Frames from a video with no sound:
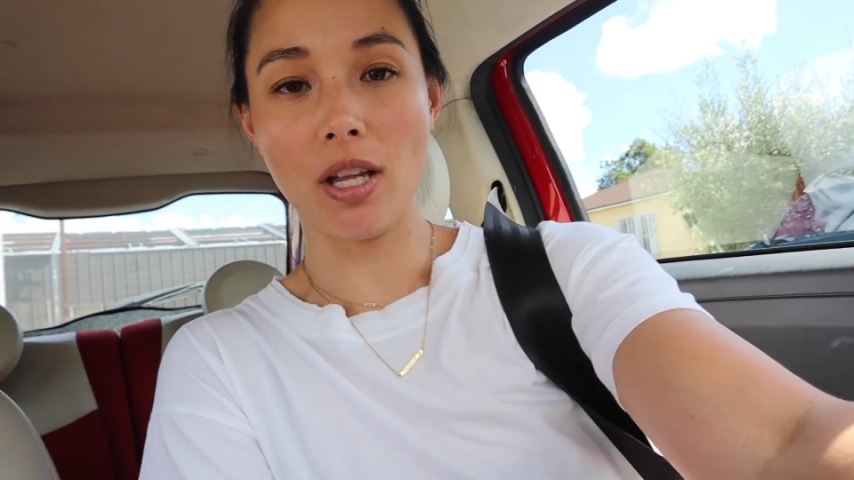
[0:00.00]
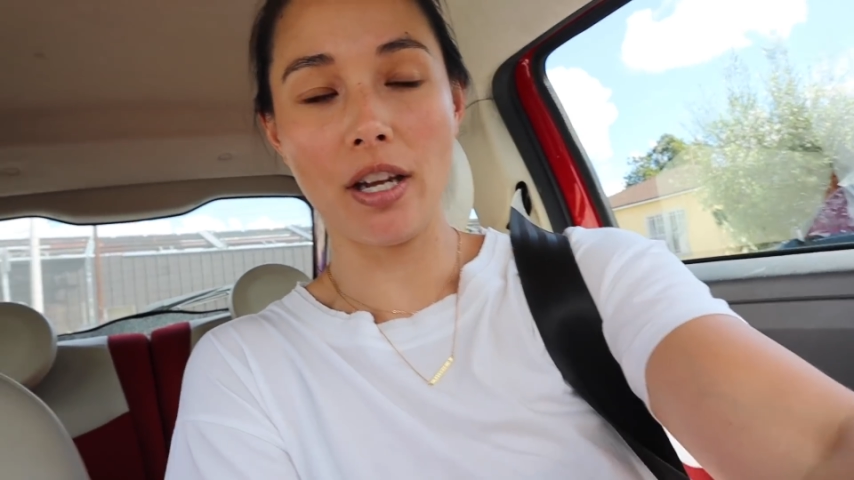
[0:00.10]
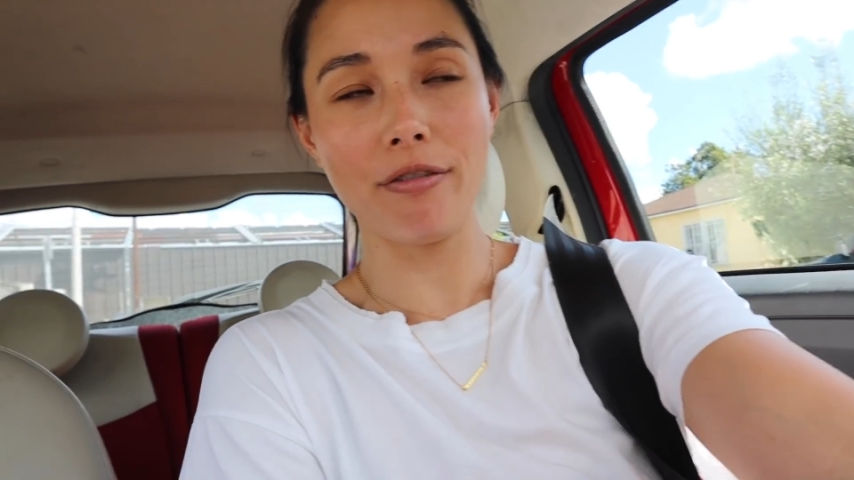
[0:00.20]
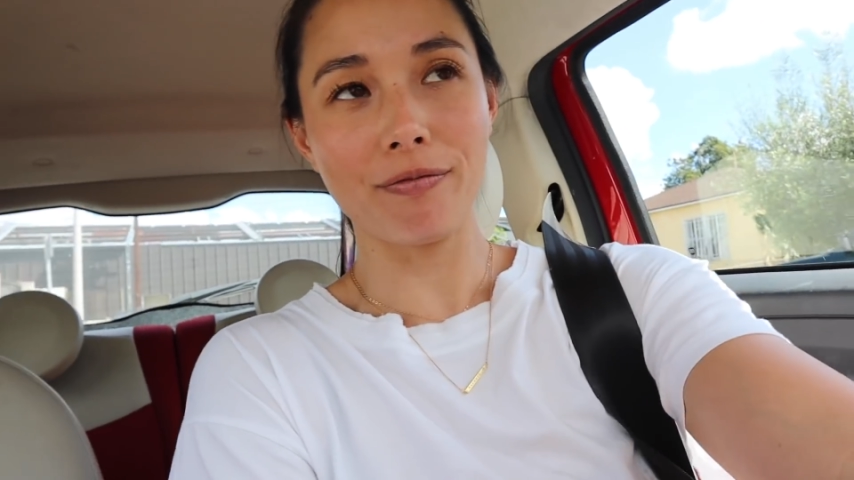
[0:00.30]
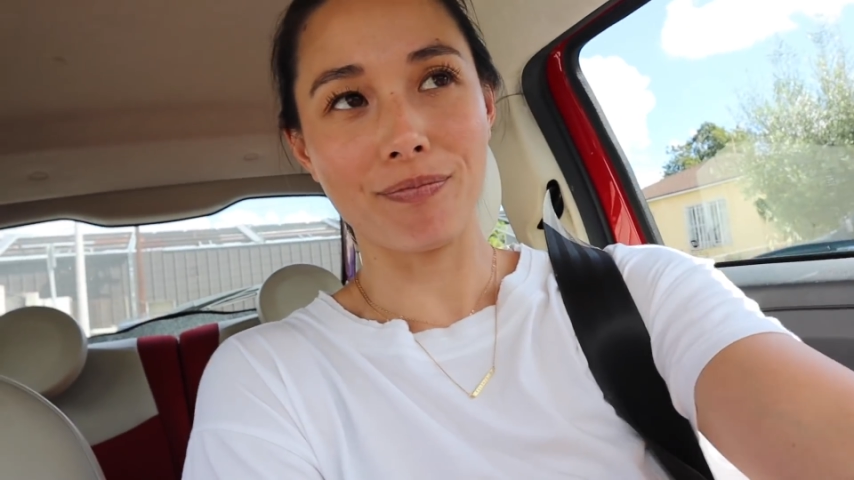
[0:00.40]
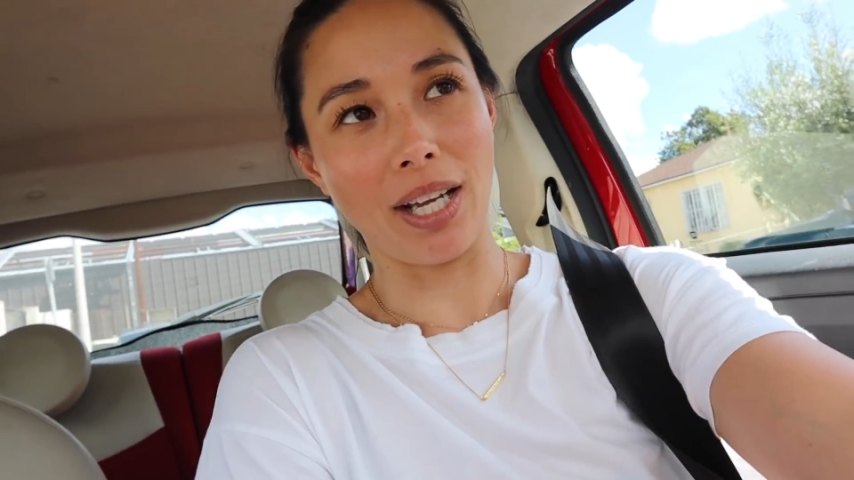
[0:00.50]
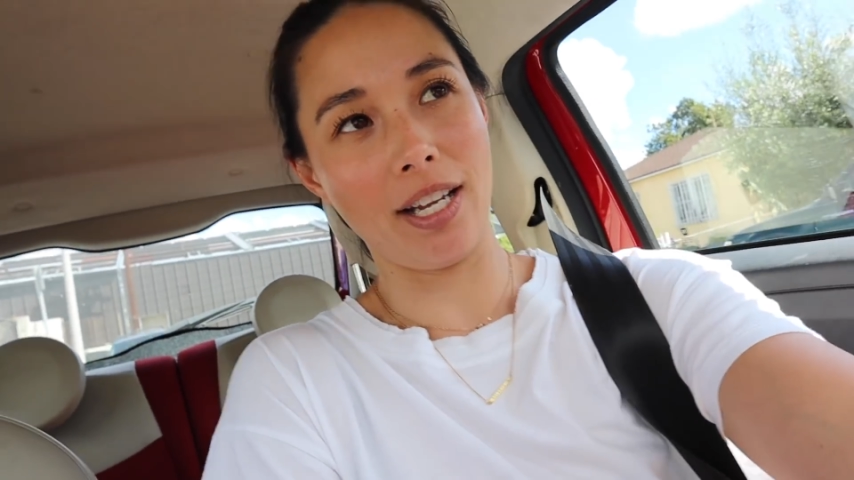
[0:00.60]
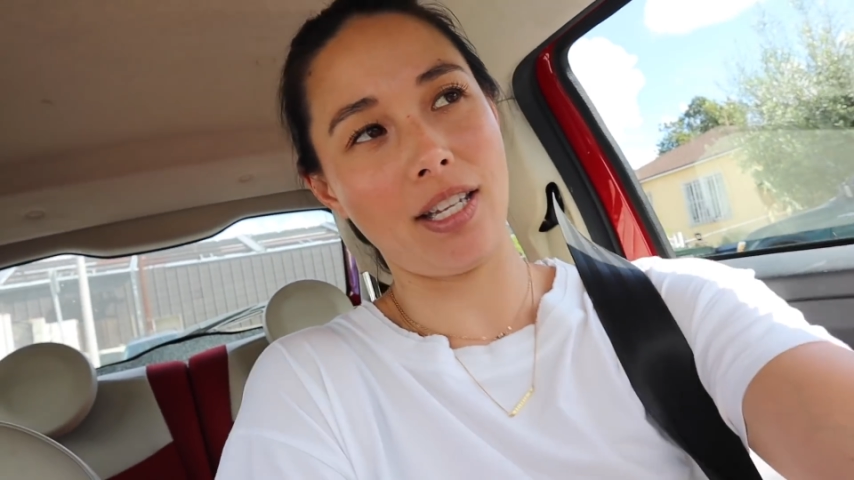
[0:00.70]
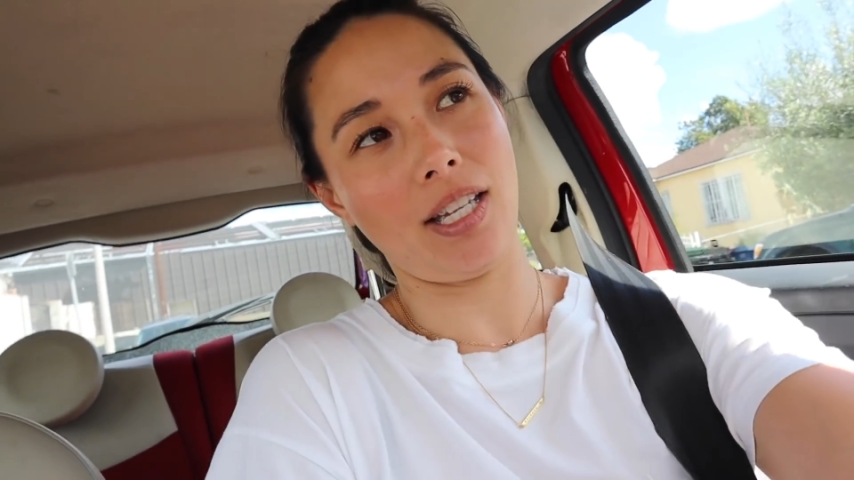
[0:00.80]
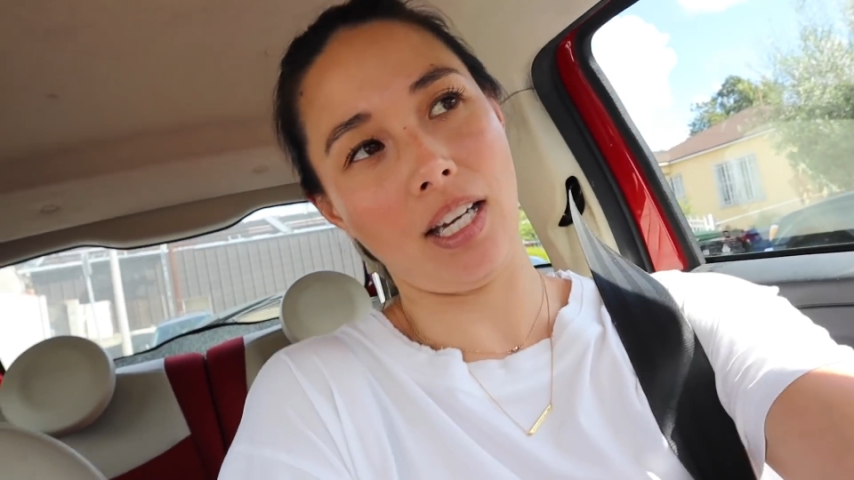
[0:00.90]
live,
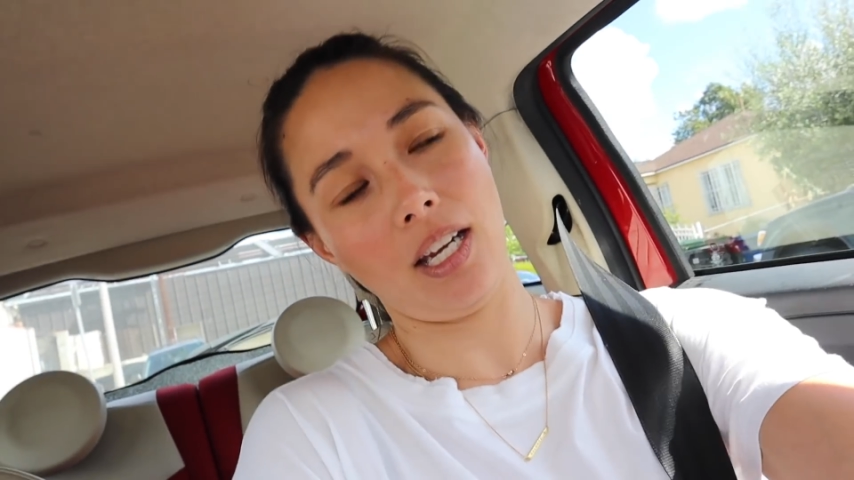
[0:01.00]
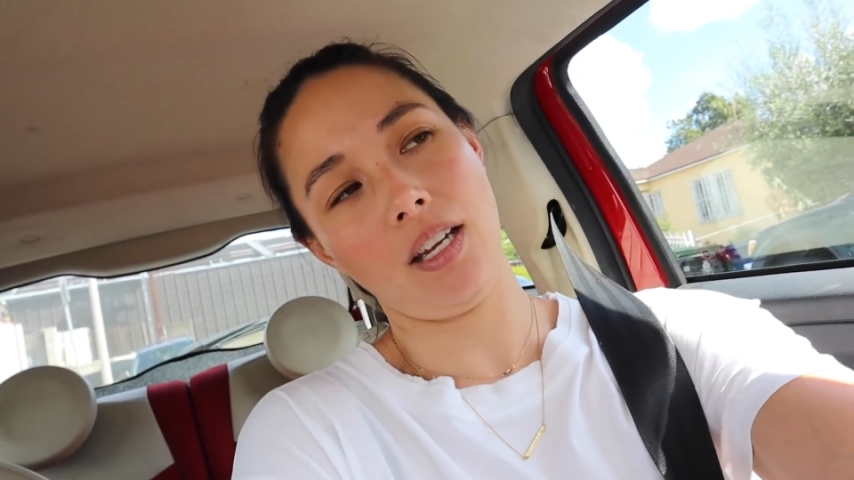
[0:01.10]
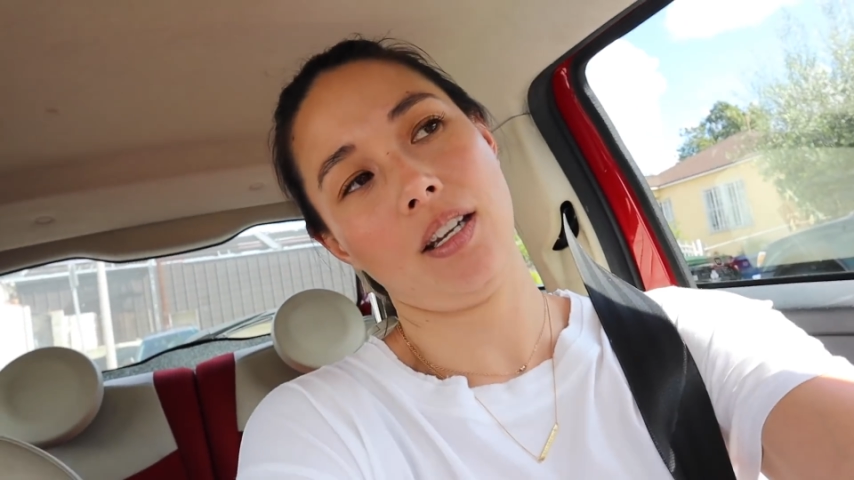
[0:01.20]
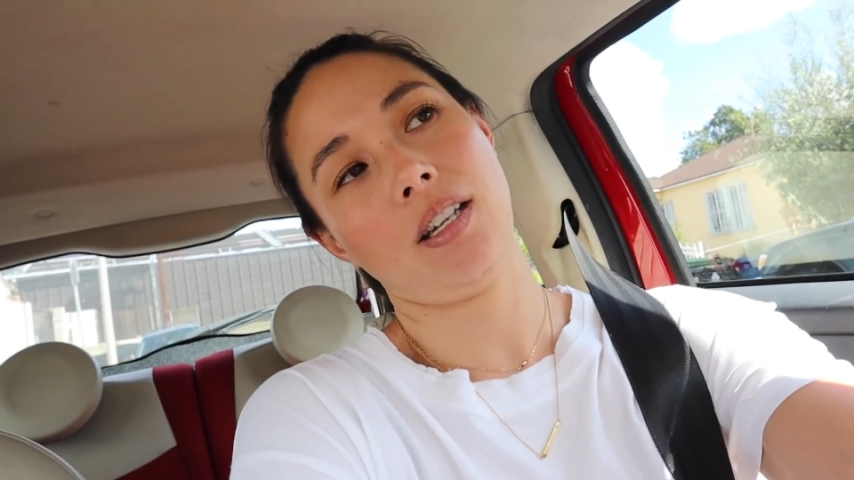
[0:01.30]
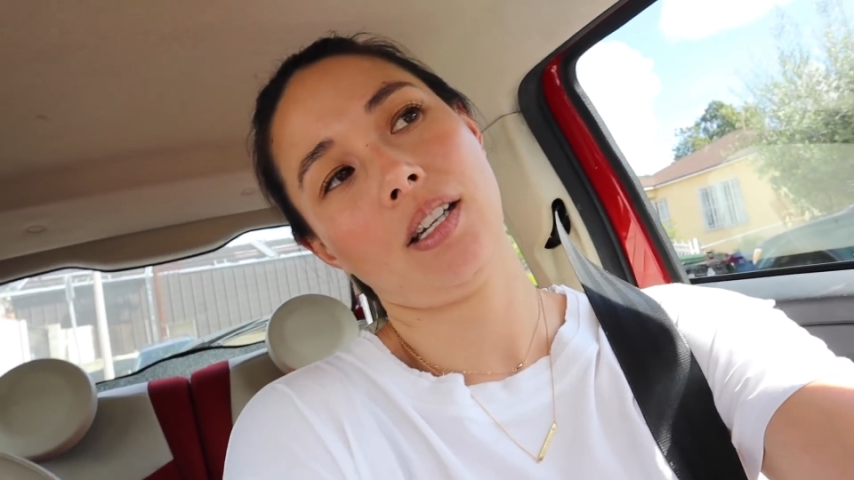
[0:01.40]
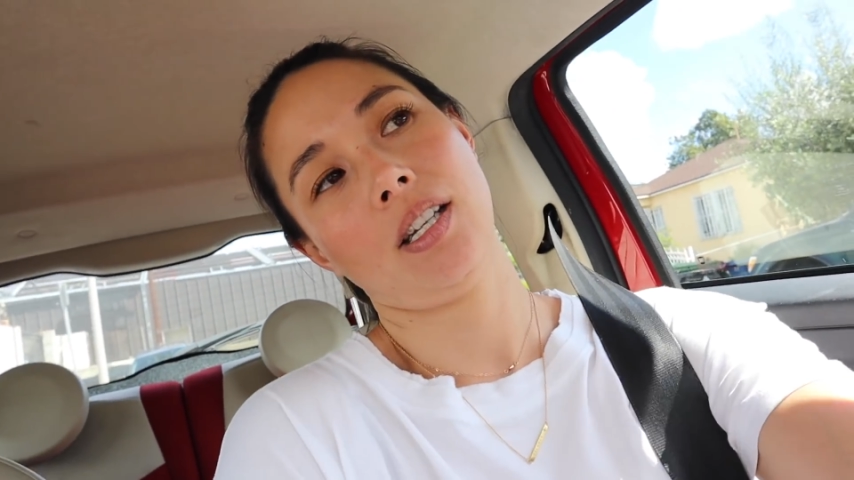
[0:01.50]
and see